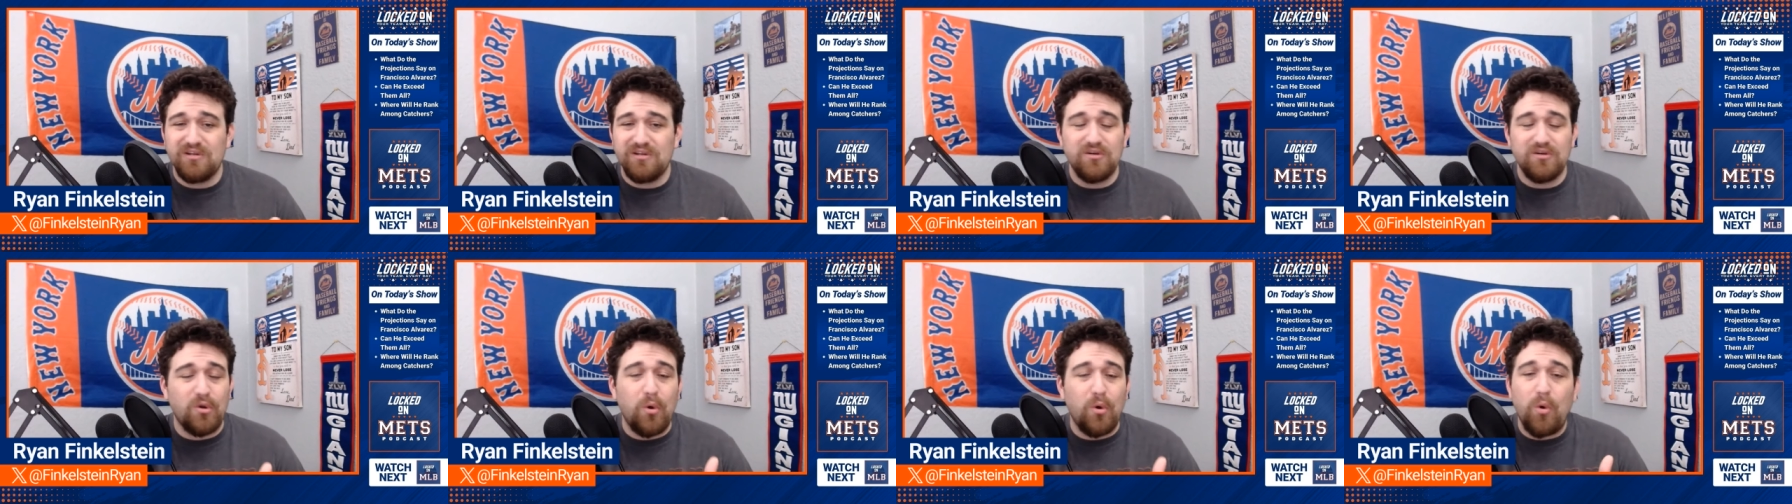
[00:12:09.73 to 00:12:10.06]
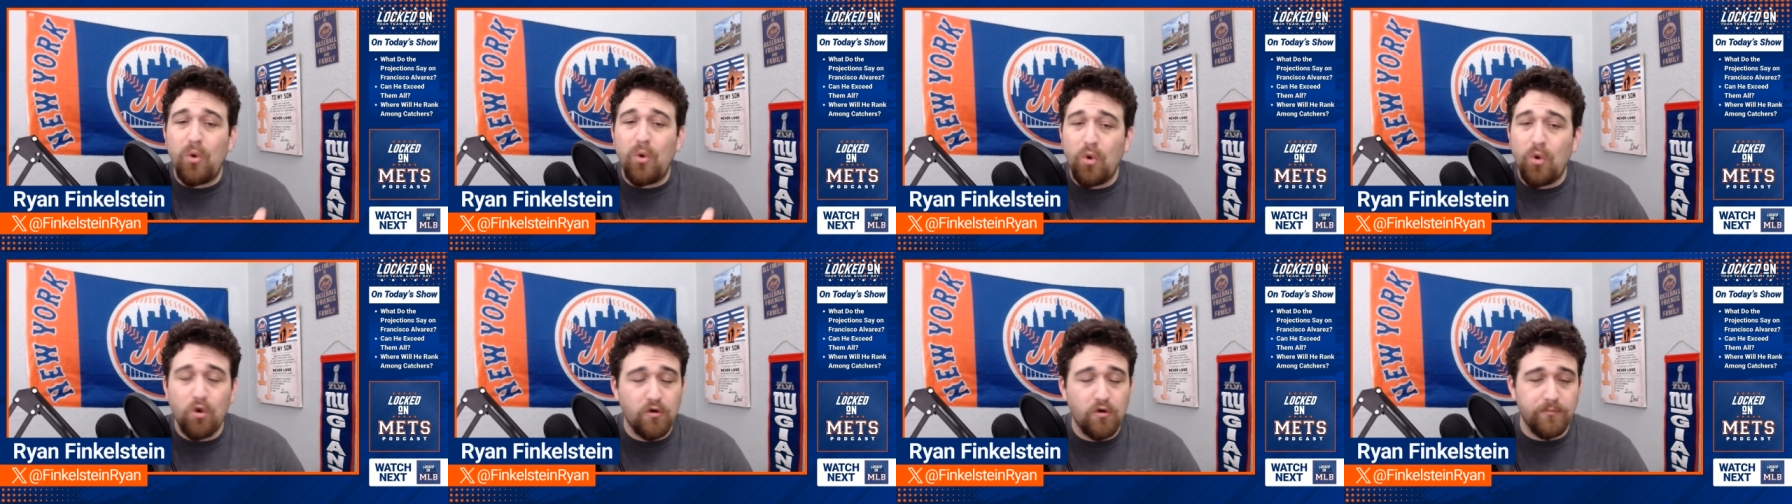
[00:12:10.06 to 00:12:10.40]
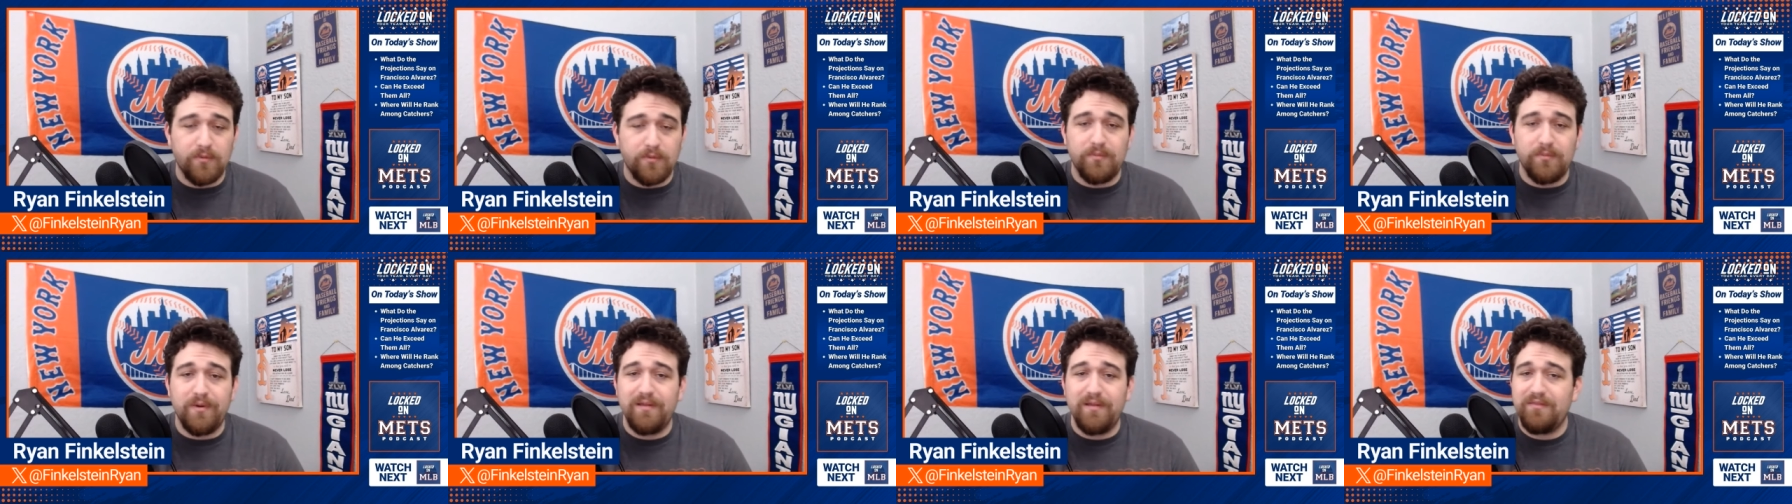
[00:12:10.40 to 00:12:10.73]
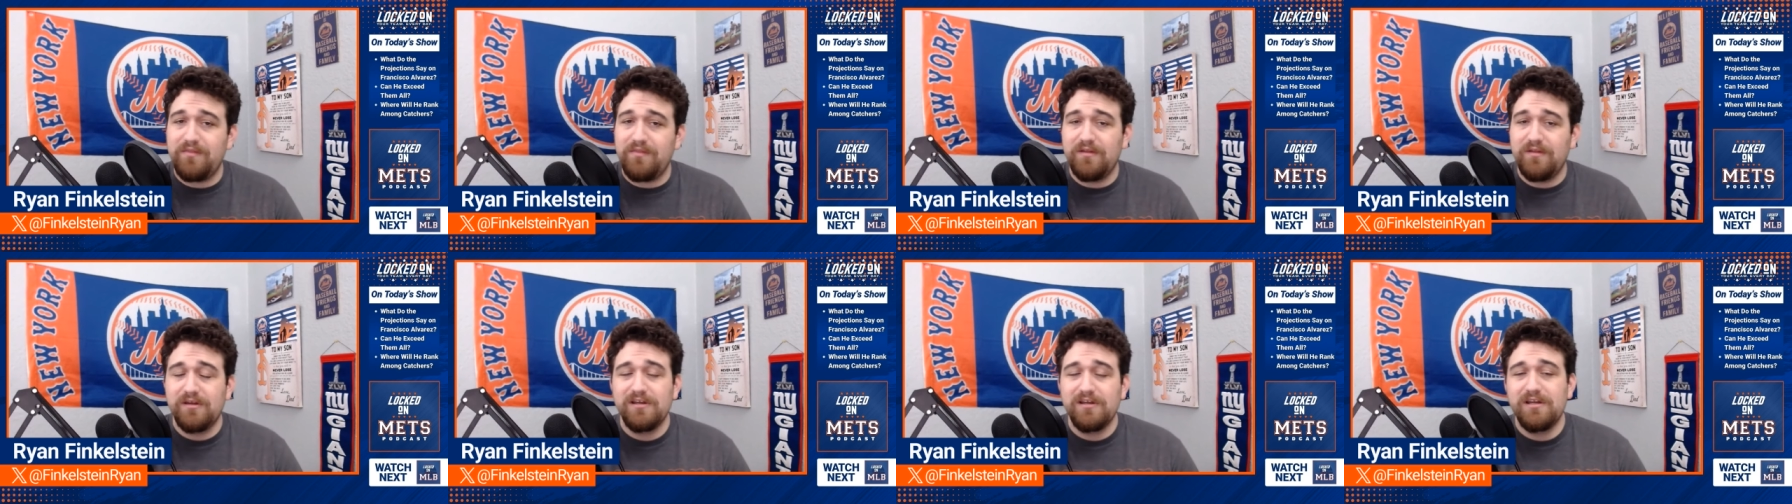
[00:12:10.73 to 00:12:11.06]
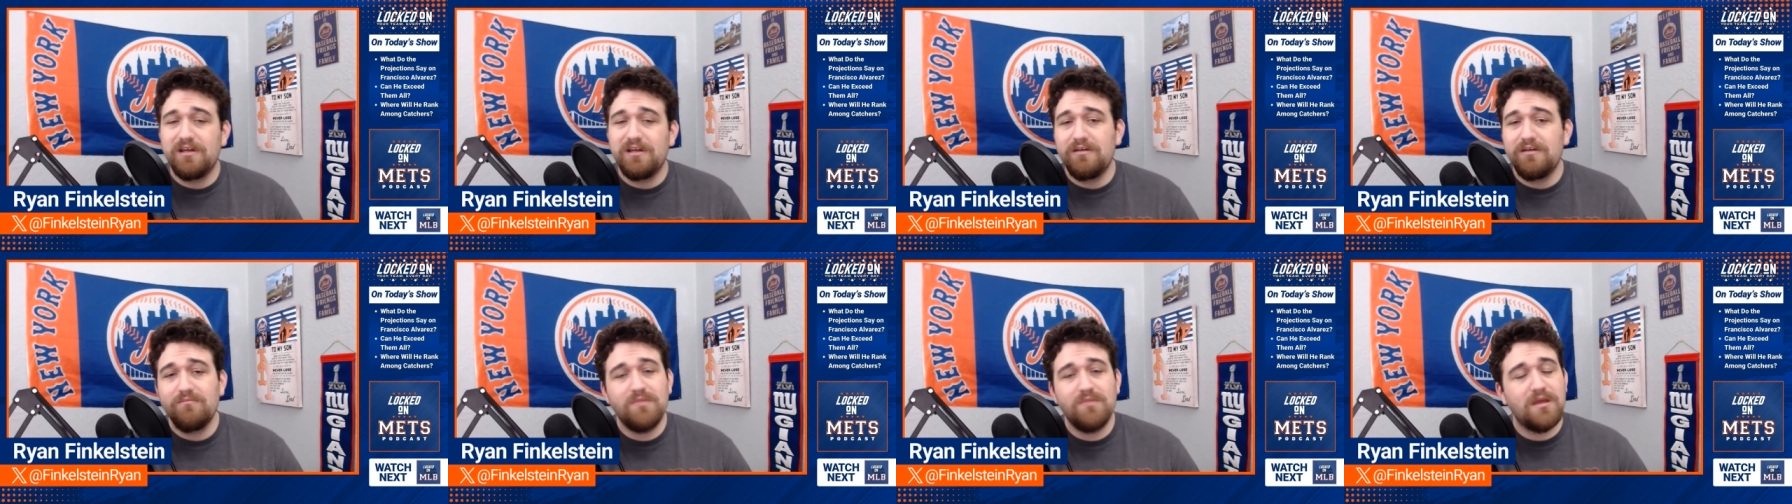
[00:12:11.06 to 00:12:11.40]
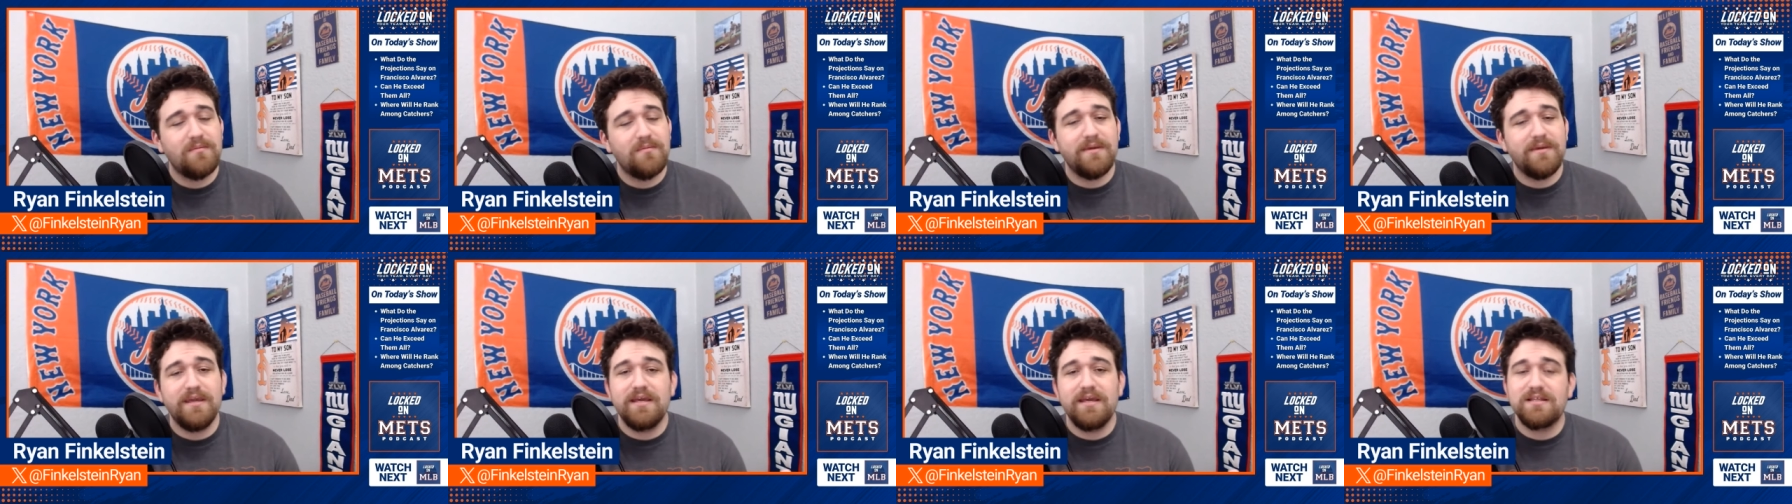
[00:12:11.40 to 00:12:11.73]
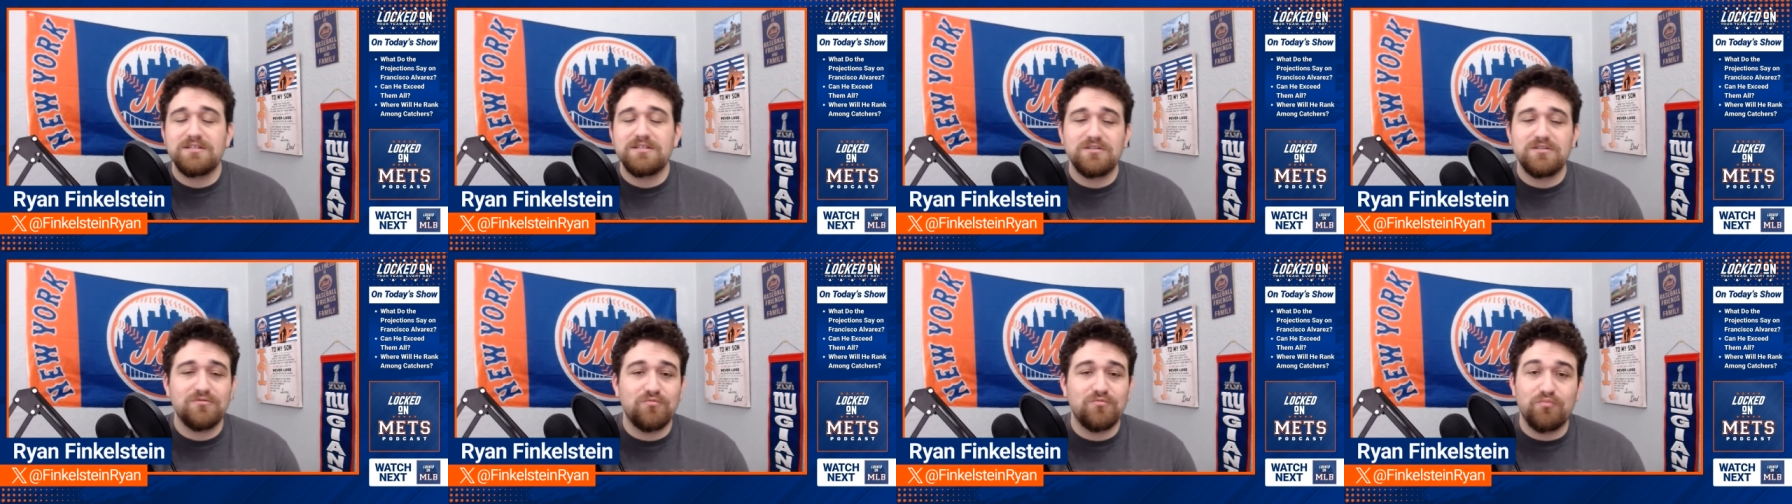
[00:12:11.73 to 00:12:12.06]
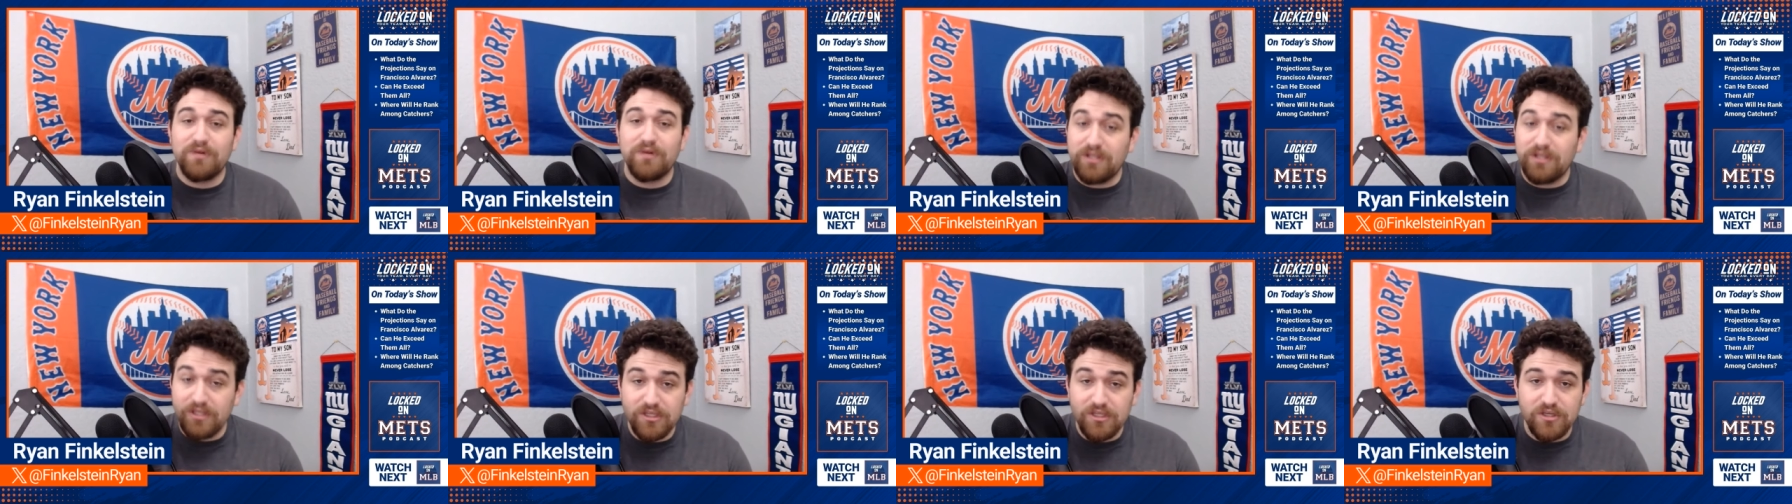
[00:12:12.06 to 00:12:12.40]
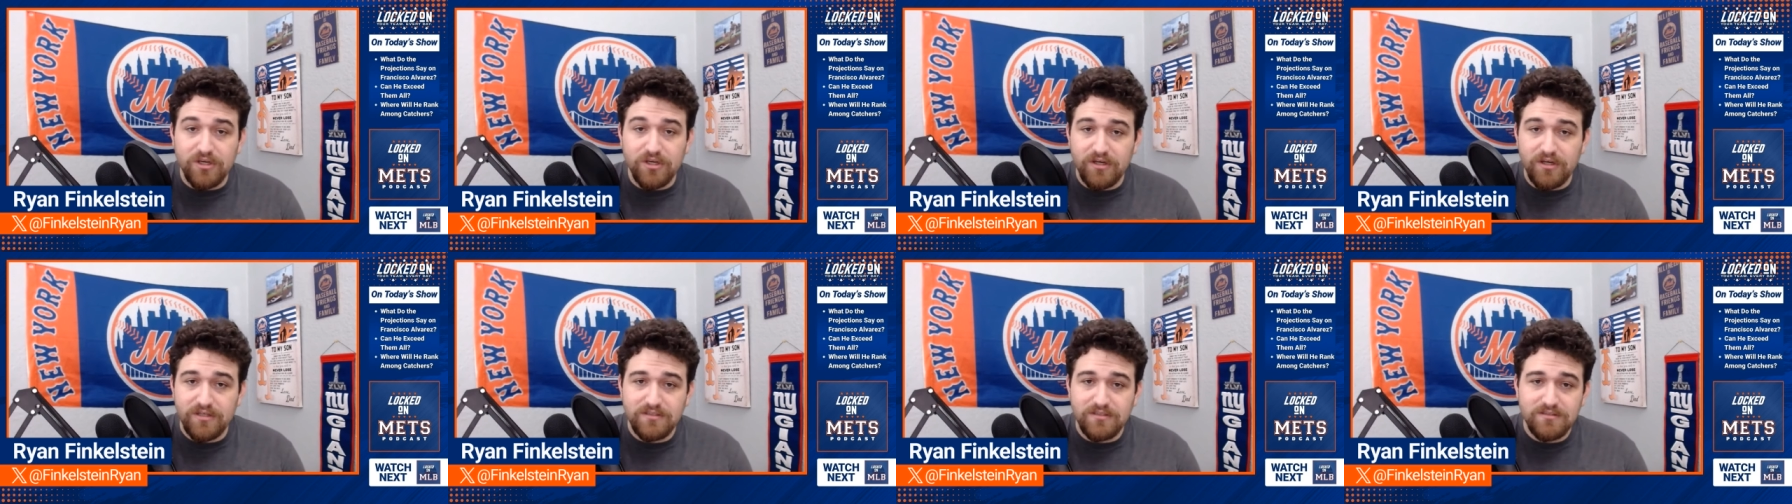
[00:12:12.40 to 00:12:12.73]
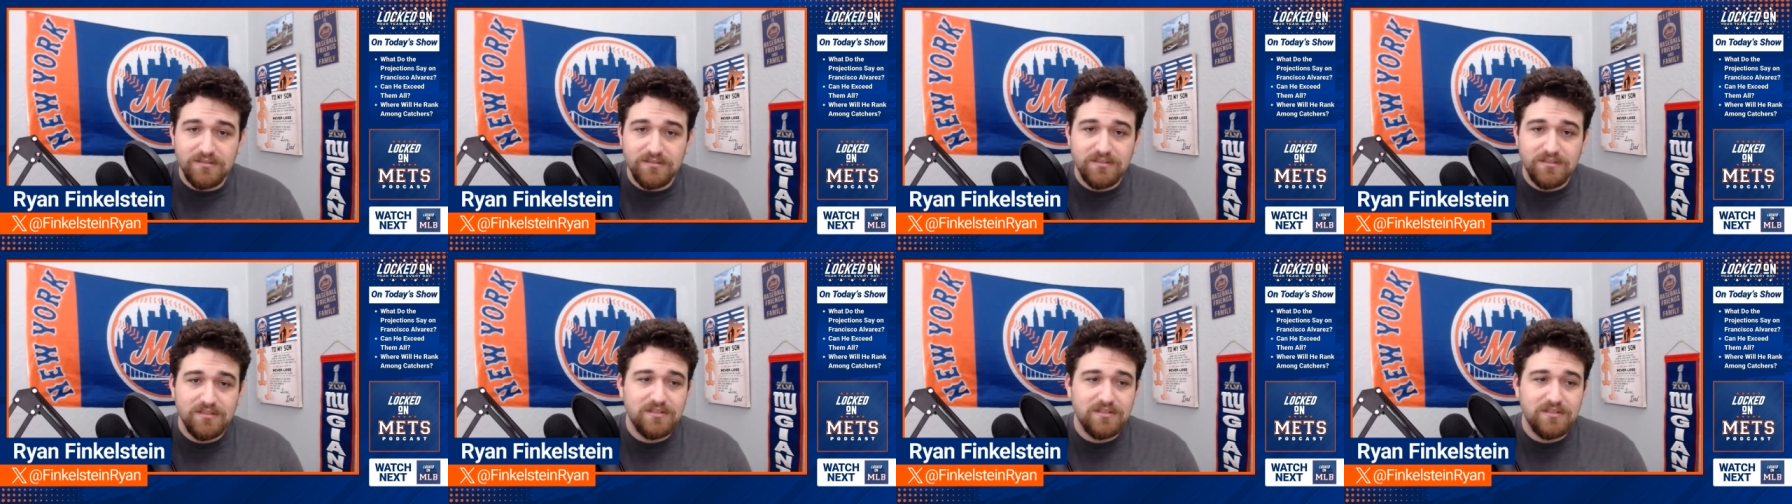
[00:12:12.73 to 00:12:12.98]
a horrible month. Maybe it's really good